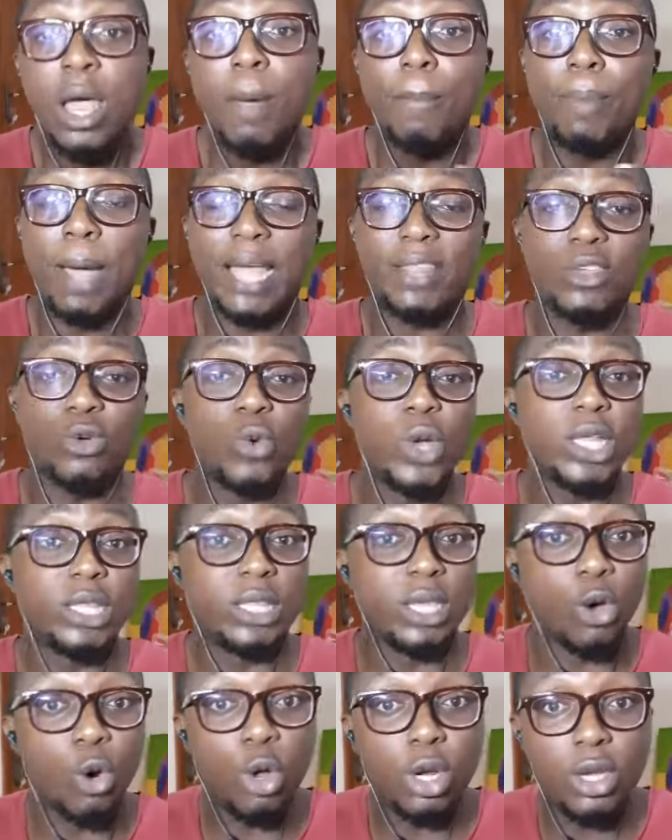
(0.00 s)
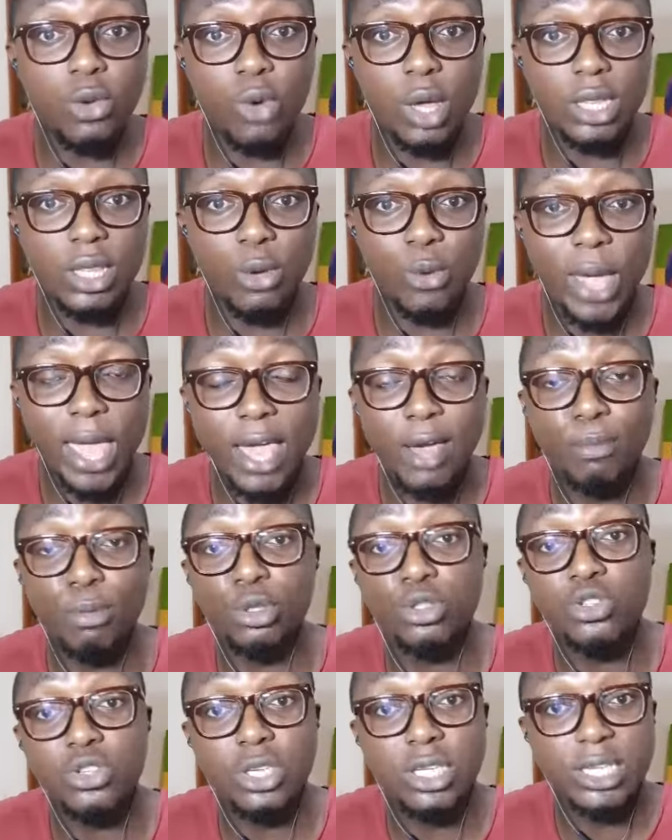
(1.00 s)
By the way, the only way they were
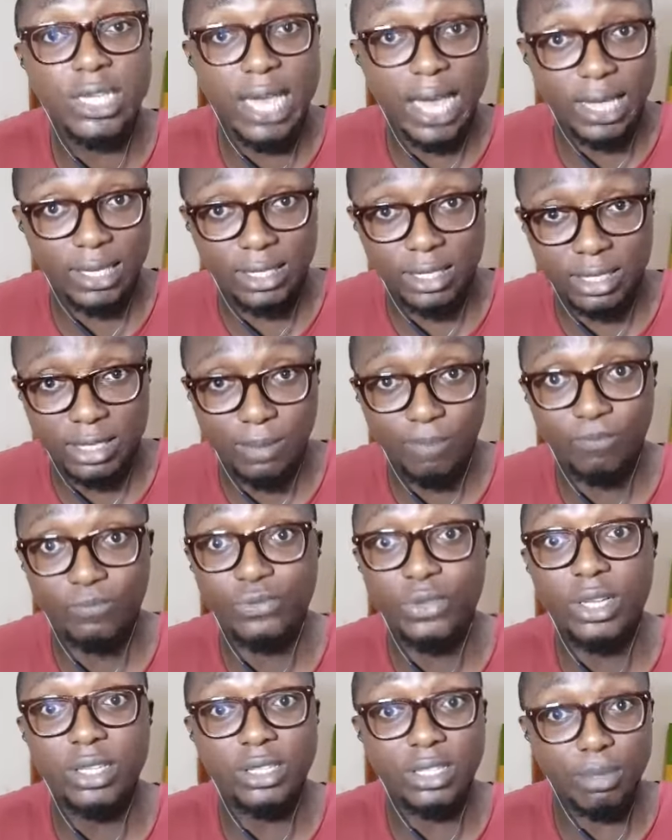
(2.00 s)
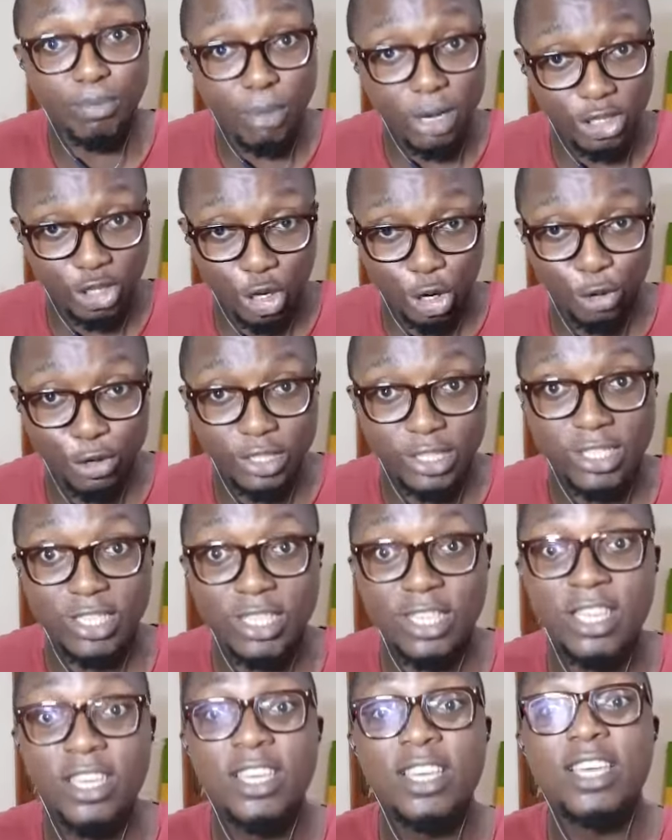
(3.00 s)
able to get the
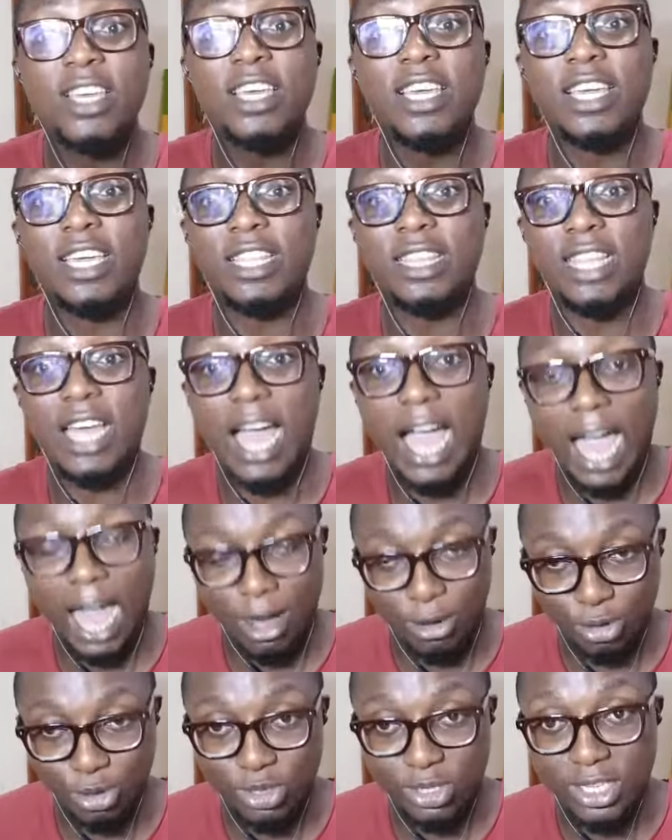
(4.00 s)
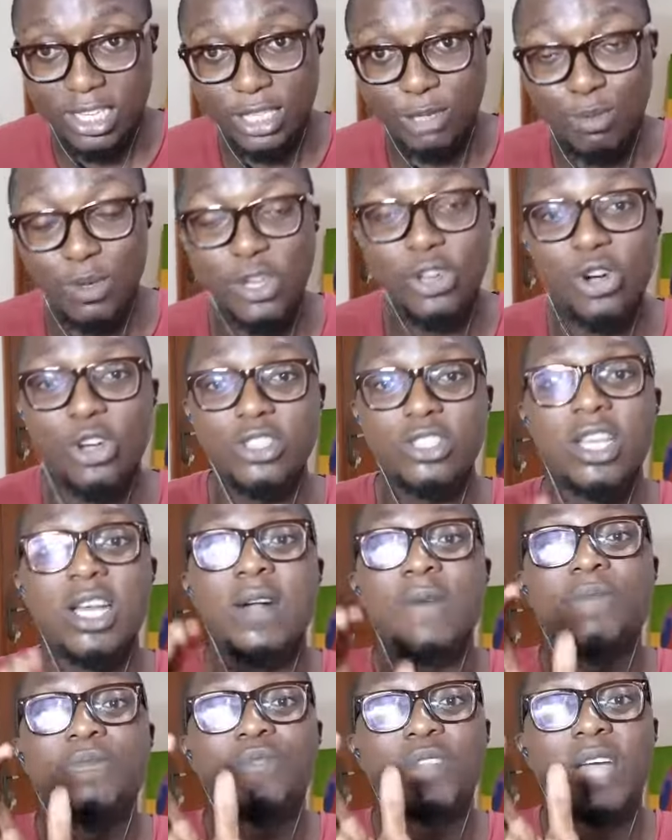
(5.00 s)
majority in the House is because
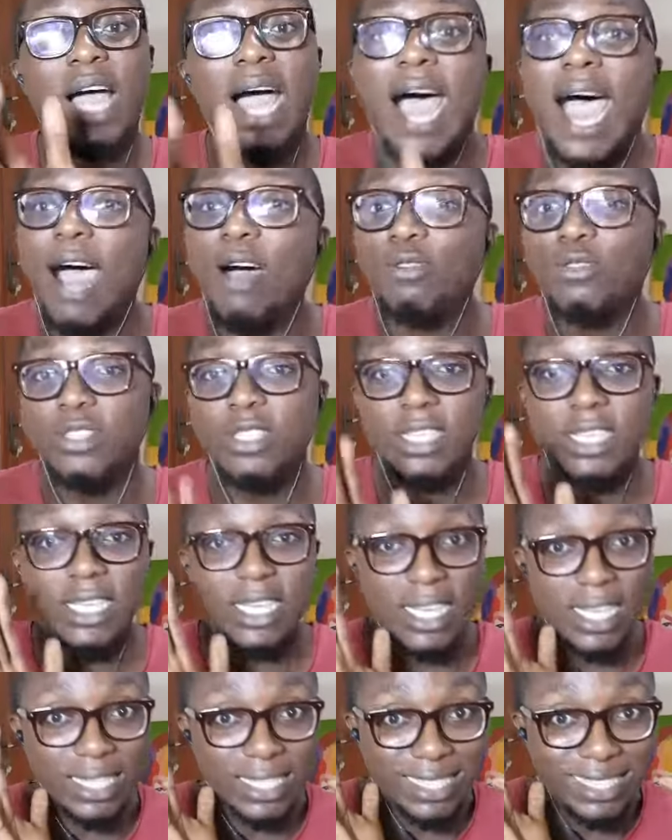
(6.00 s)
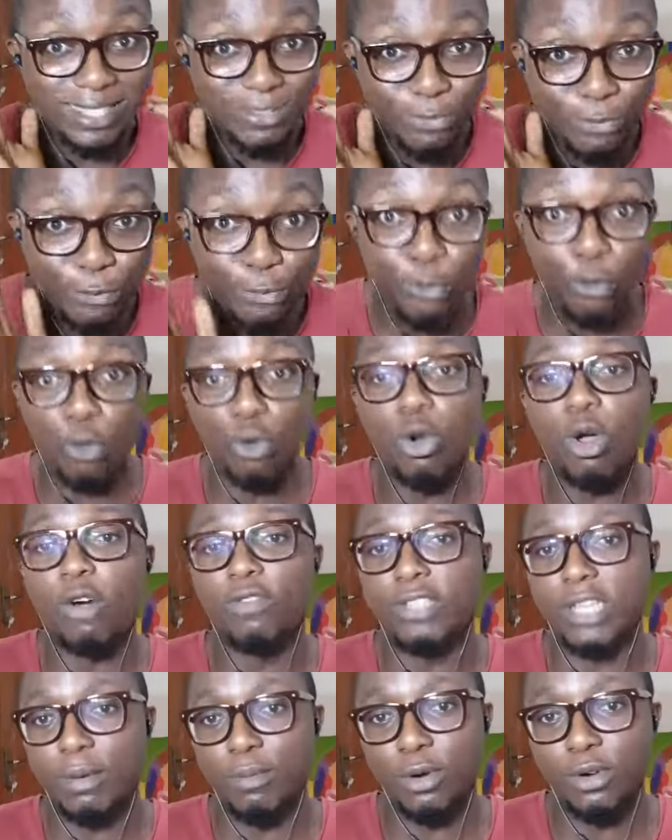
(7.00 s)
the House is full
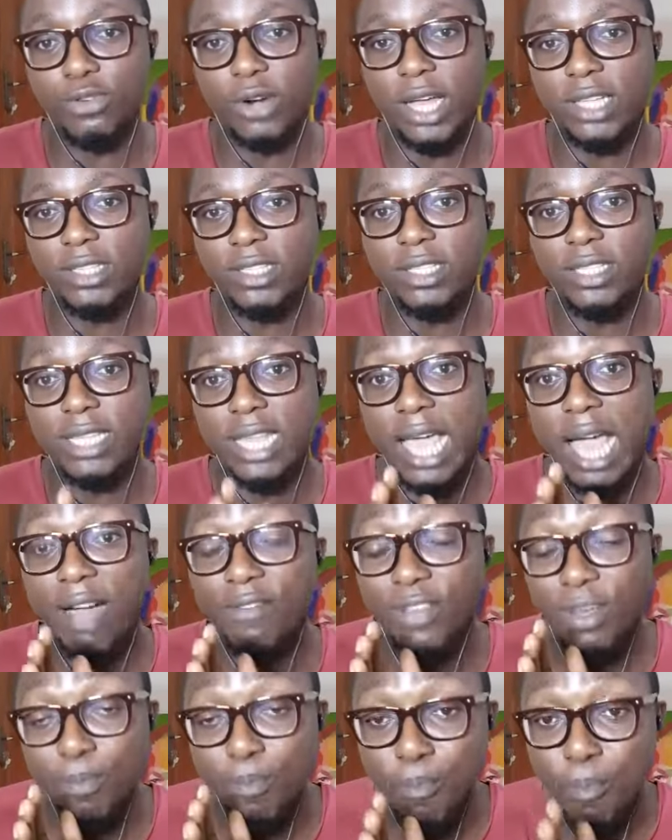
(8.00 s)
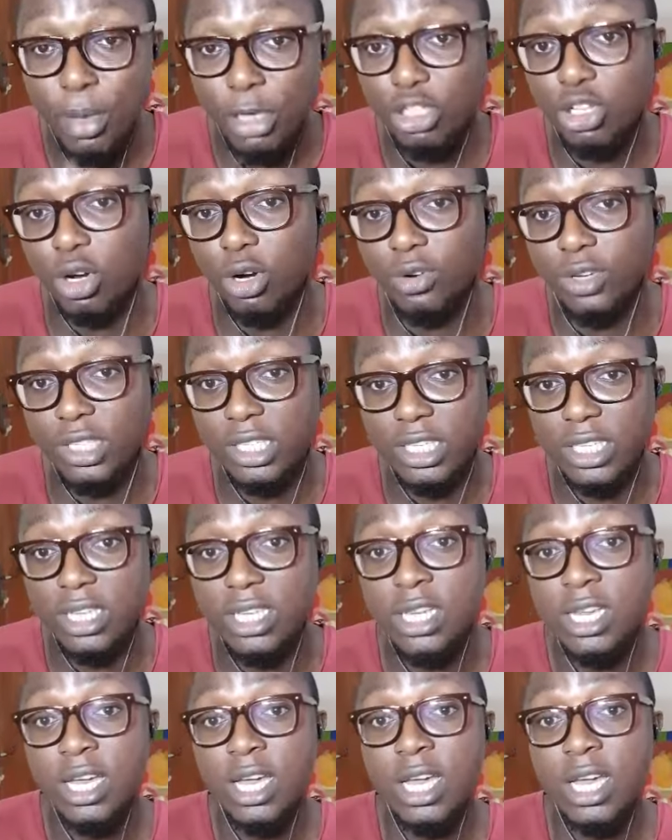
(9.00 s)
of Democrats. They have a majority